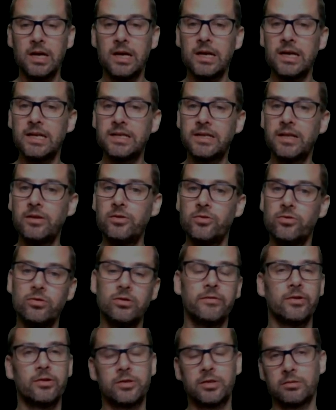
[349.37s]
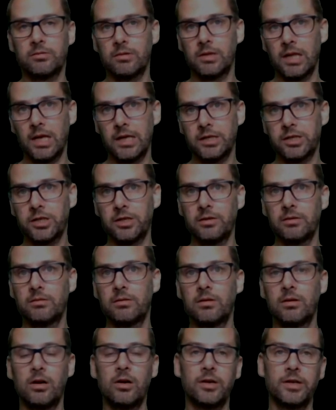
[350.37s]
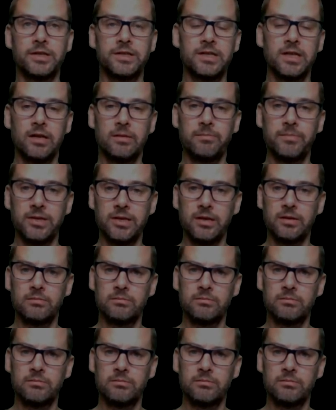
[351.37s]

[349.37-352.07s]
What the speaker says: is the universal relation on a set B.